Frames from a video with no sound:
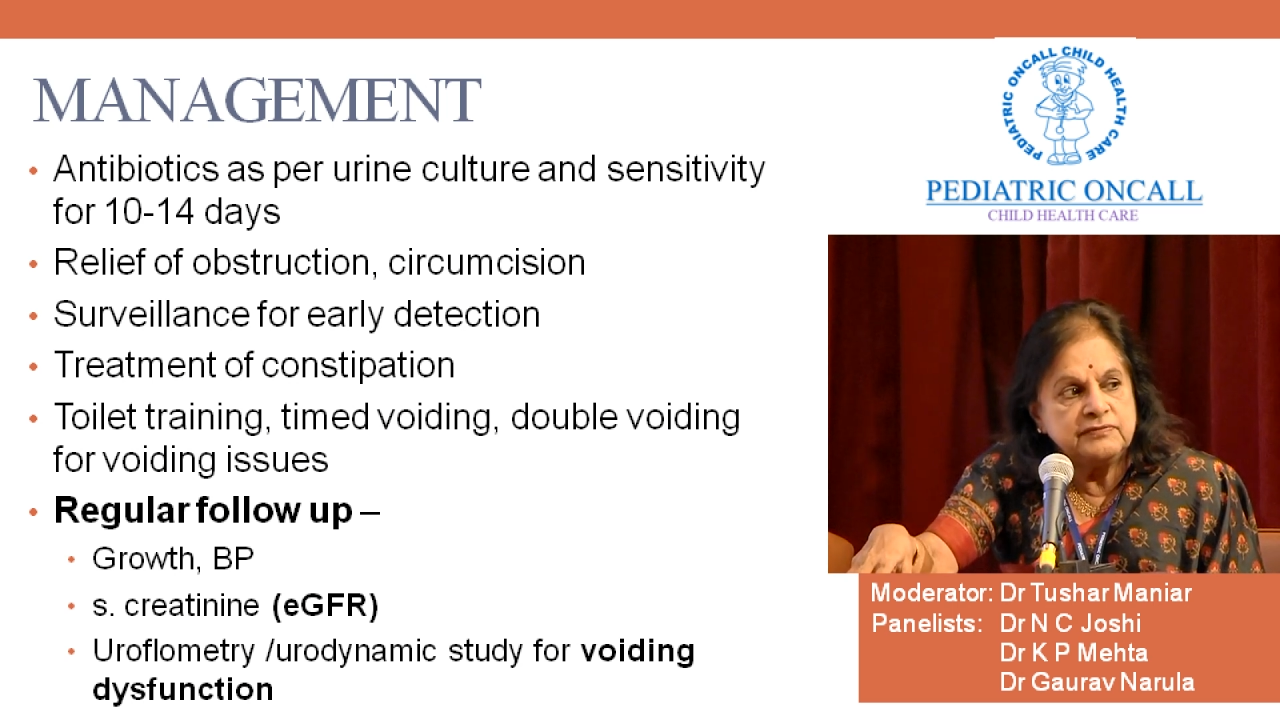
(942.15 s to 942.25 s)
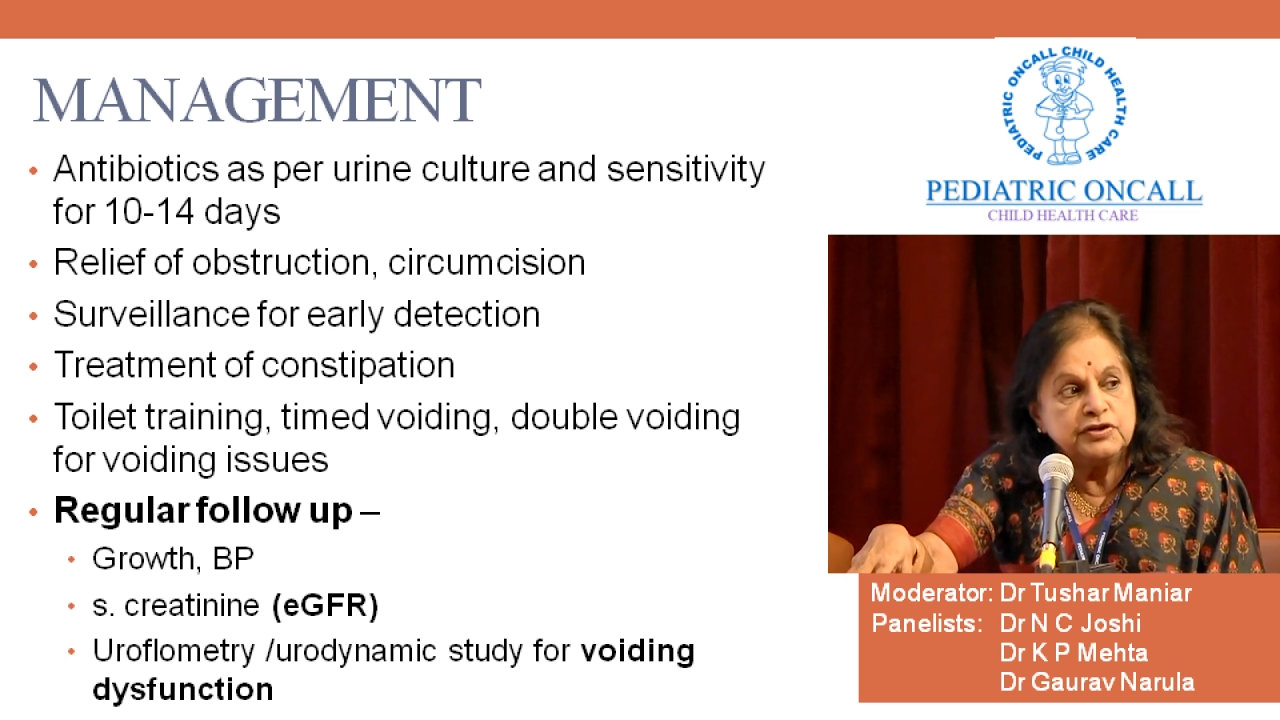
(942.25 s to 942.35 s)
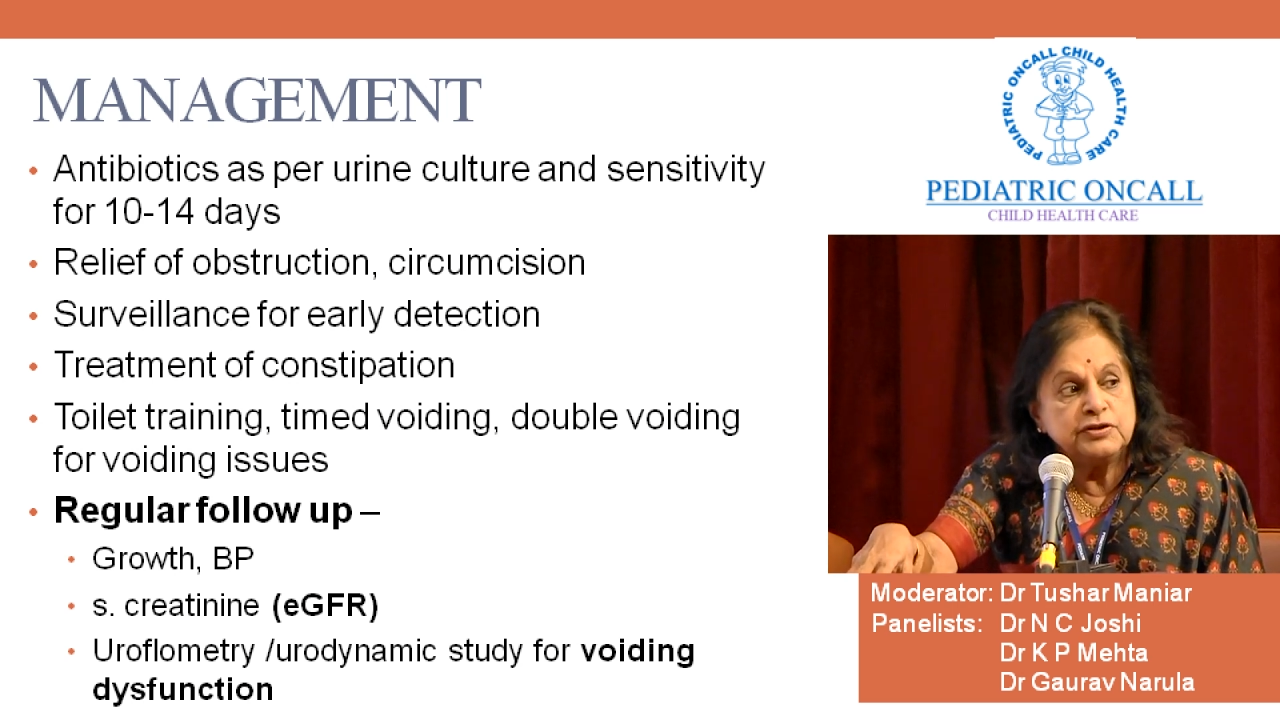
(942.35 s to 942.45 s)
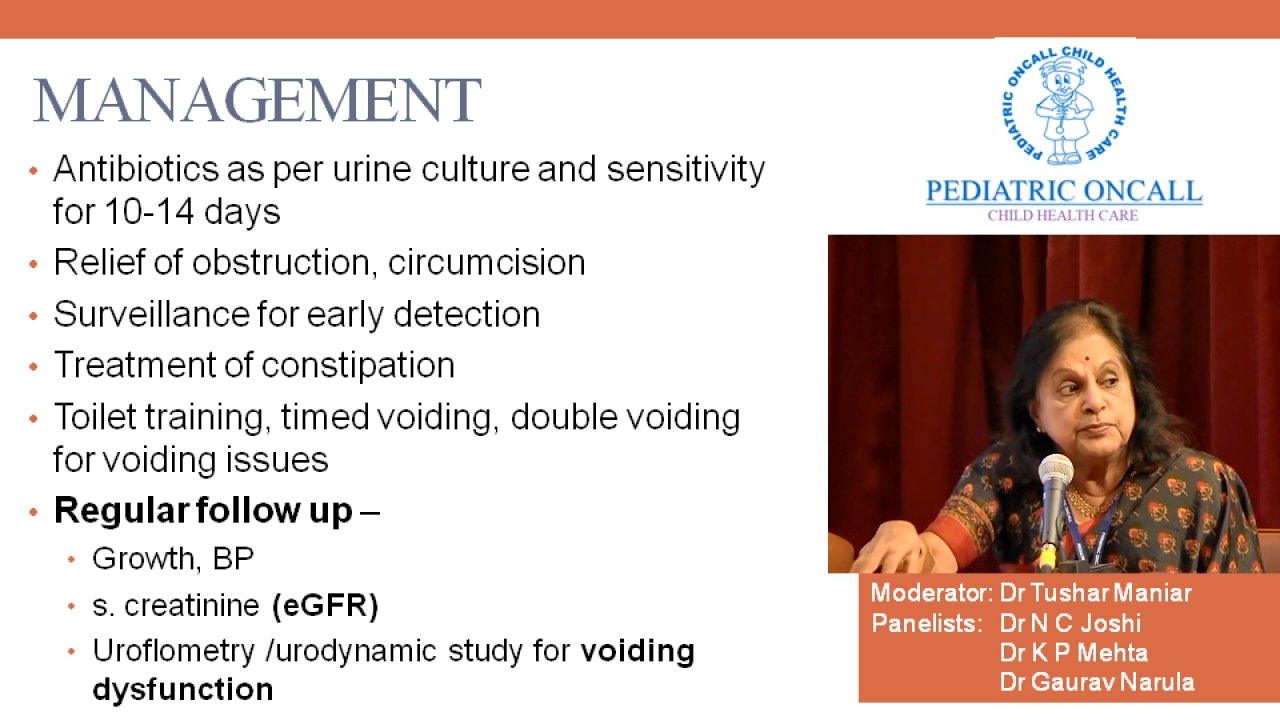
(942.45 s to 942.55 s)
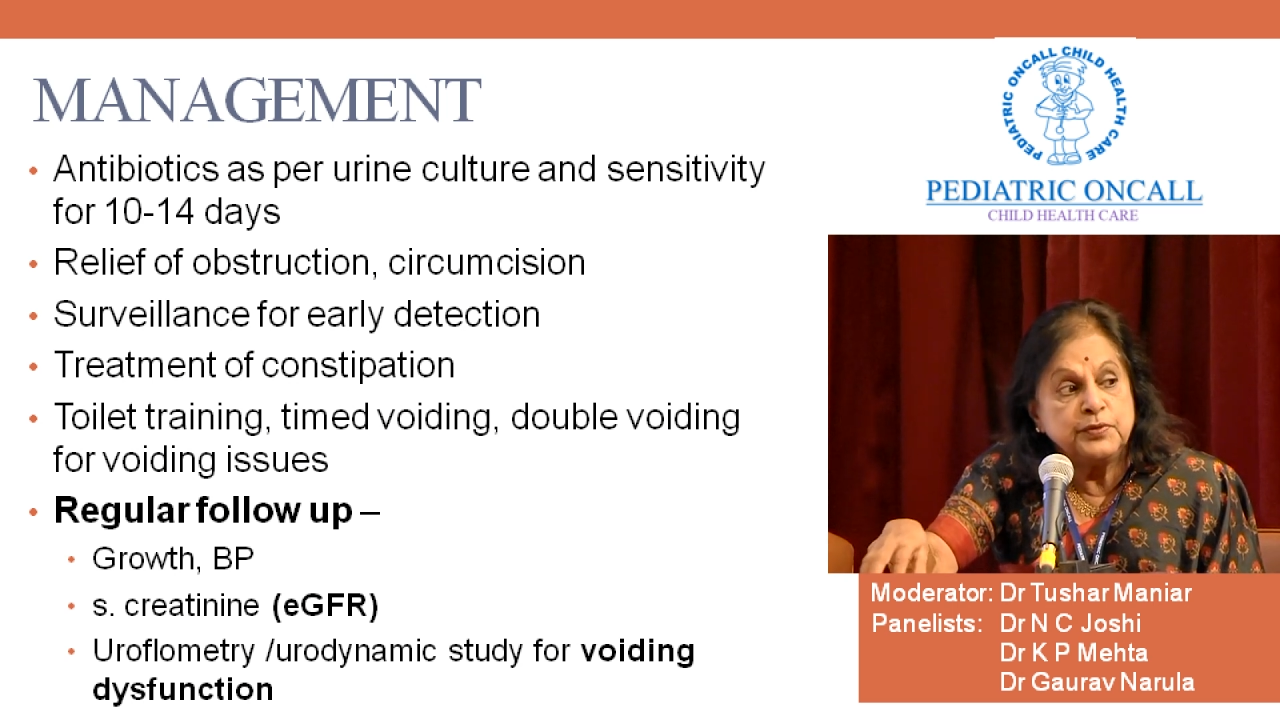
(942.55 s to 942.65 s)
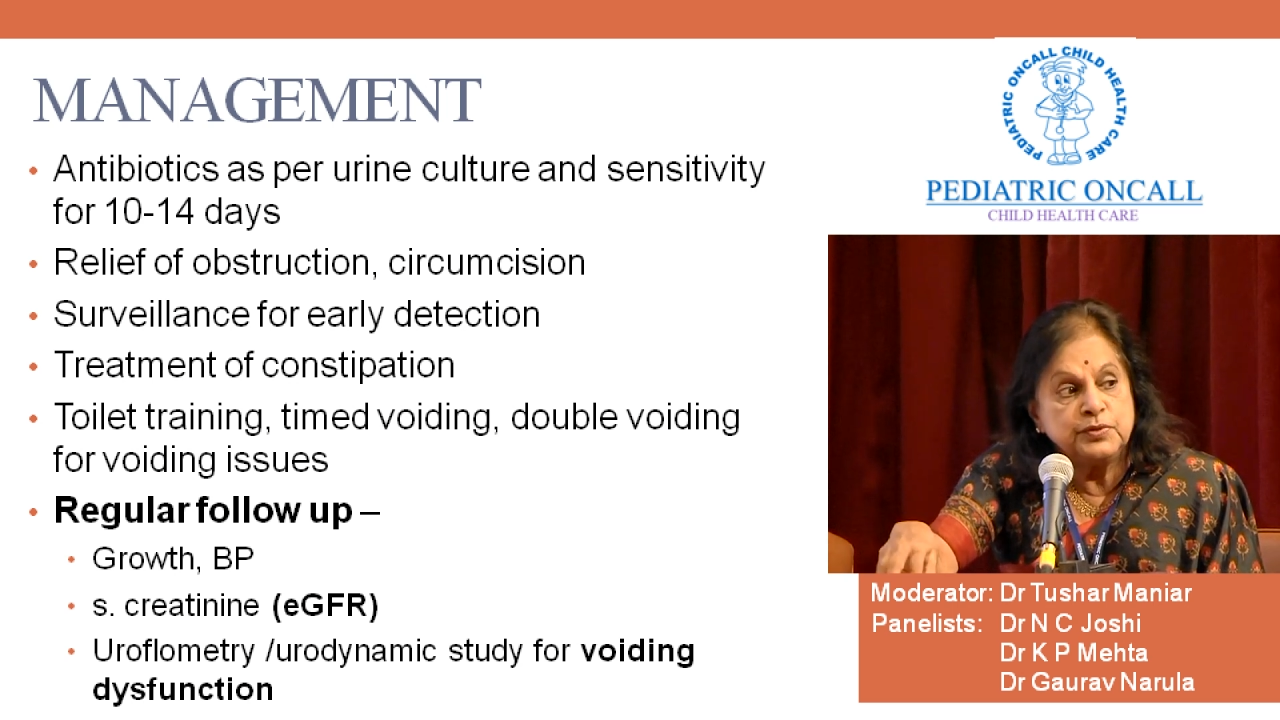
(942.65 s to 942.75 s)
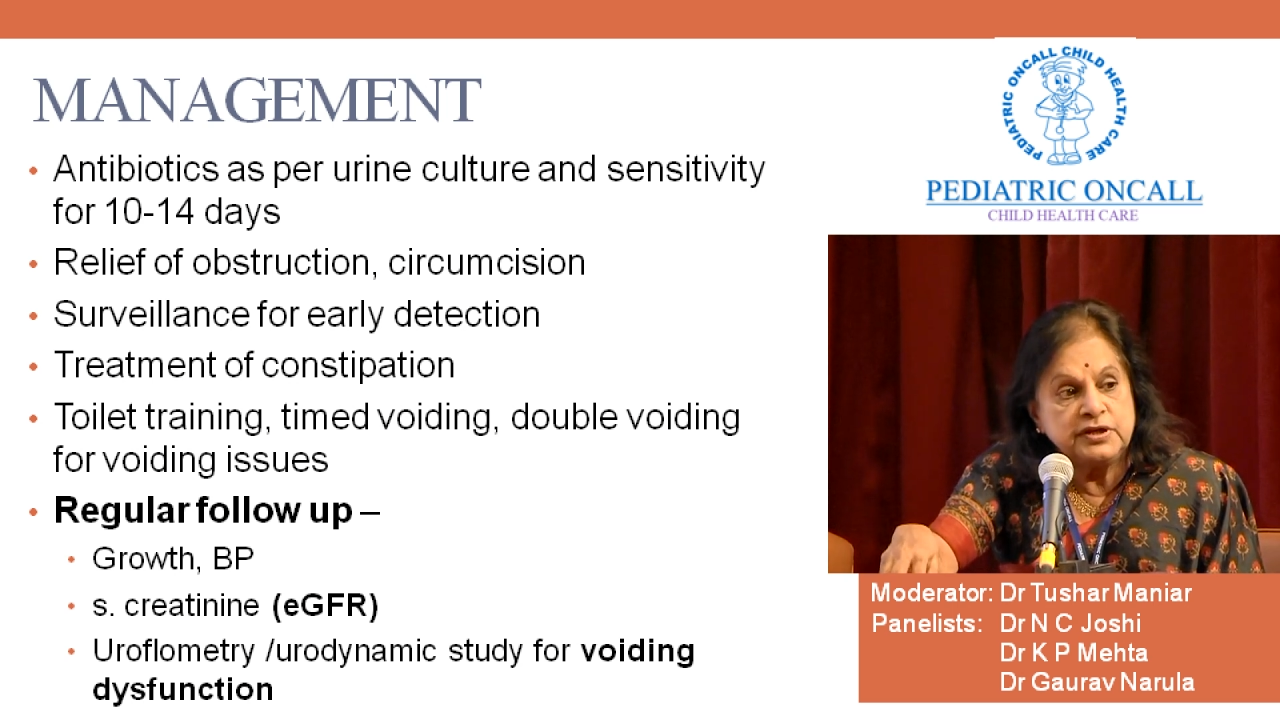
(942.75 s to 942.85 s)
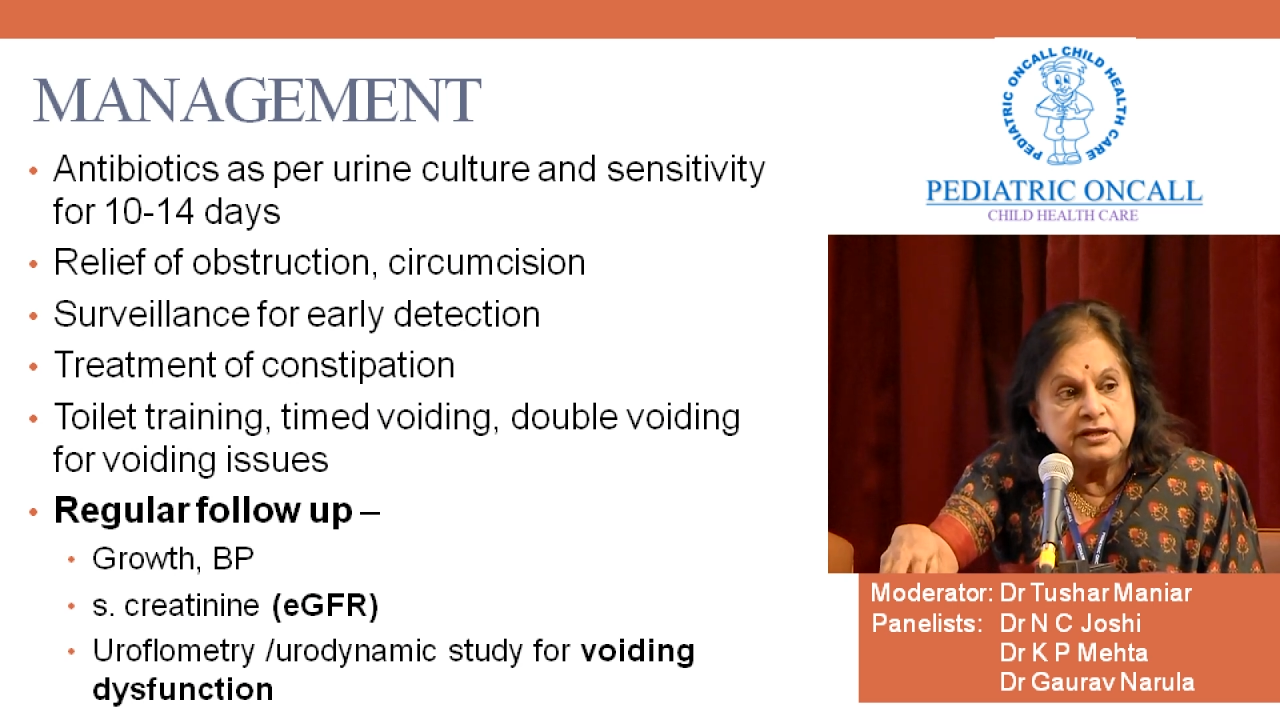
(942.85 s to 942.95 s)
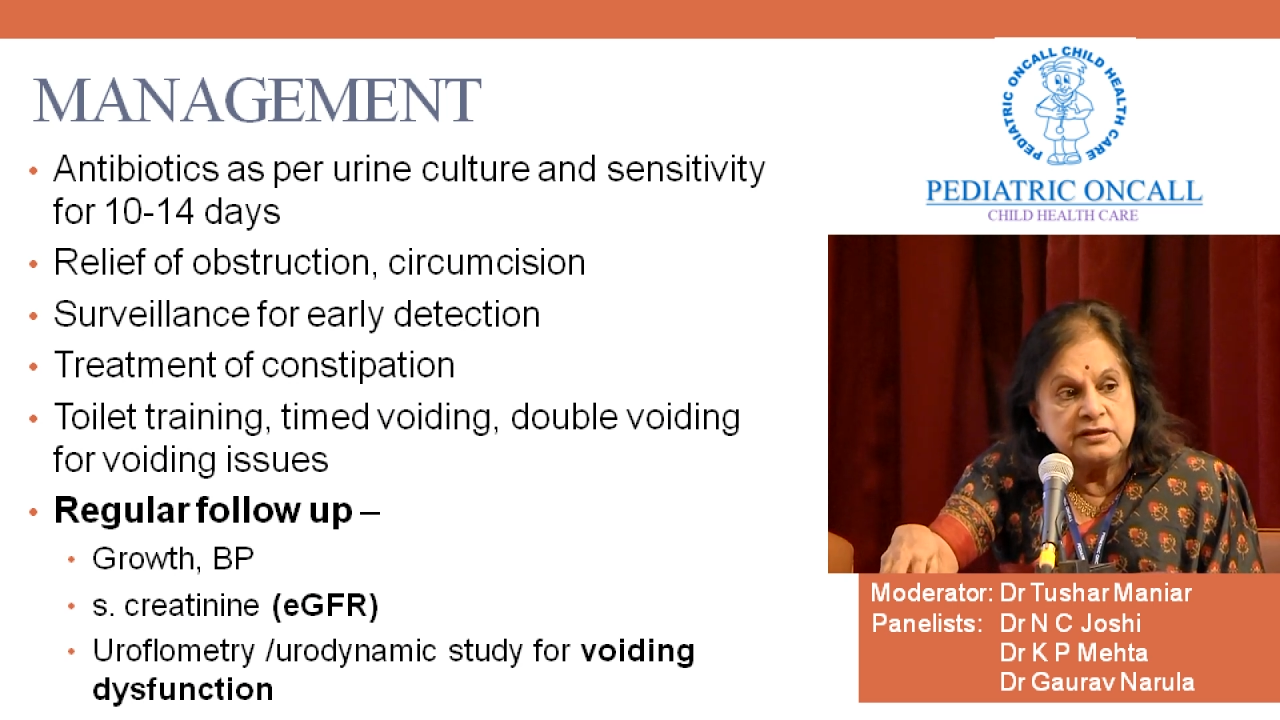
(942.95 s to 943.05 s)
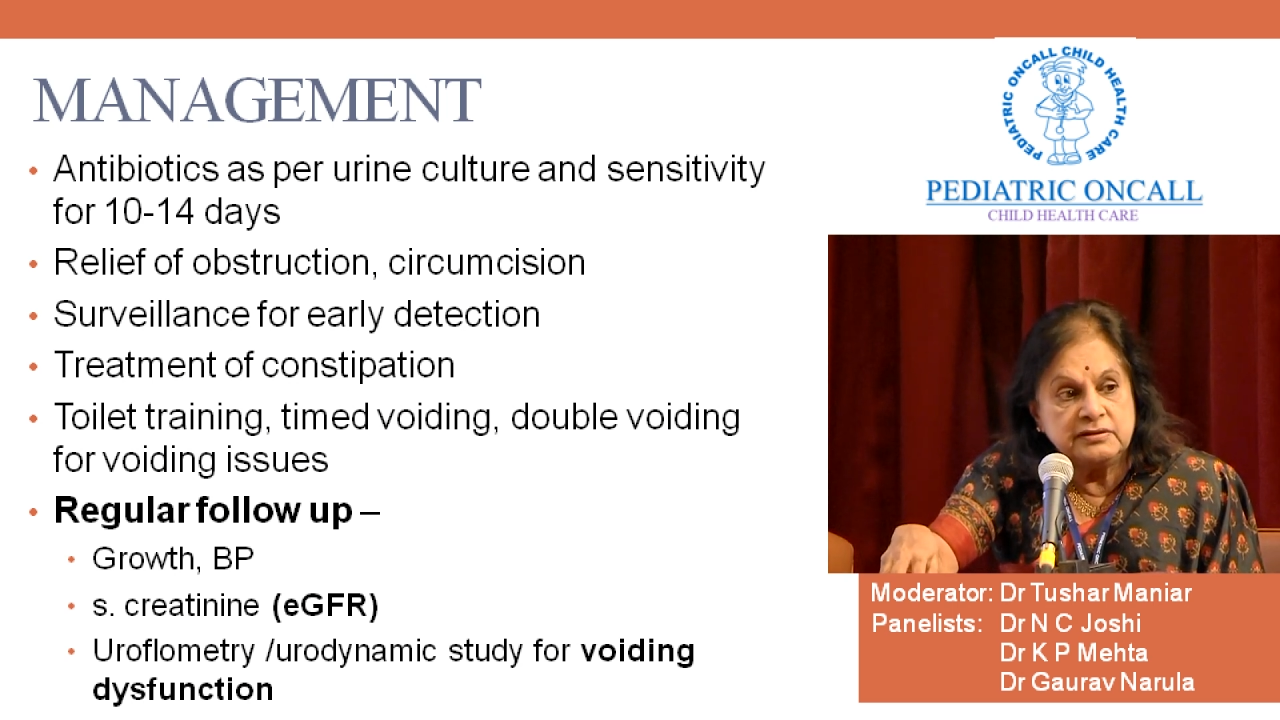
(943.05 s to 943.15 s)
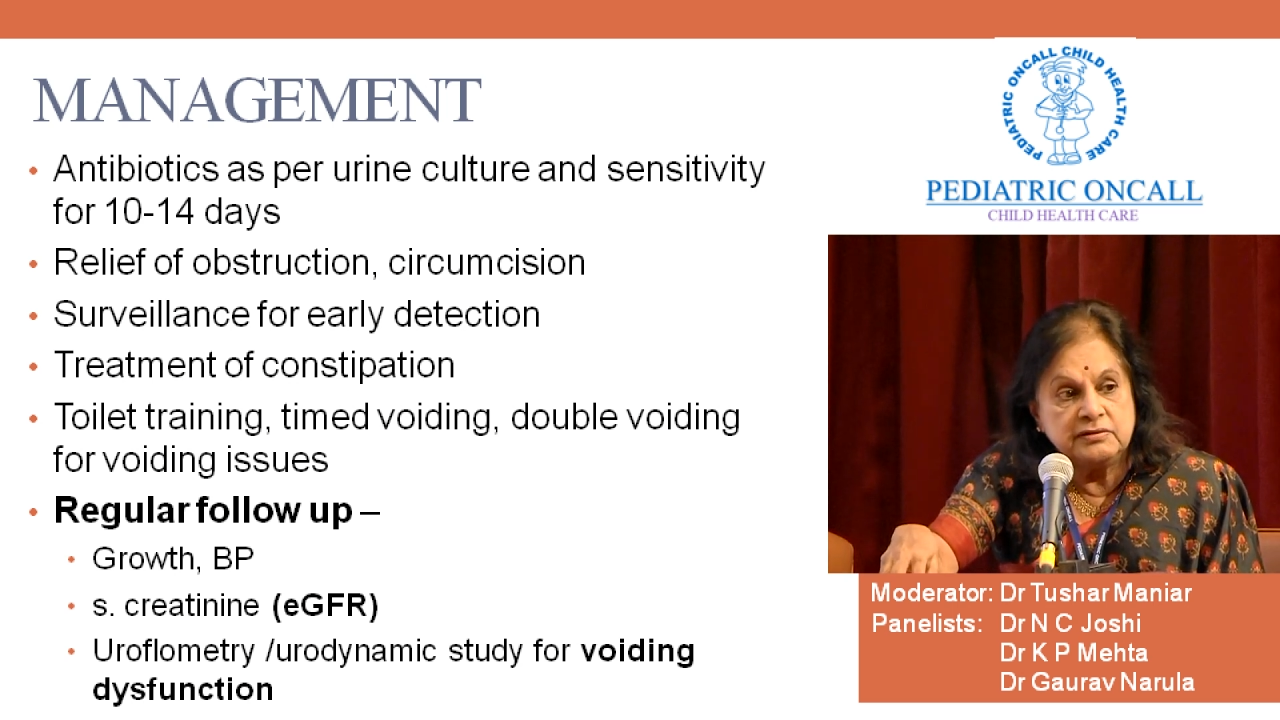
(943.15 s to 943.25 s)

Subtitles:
for the protein,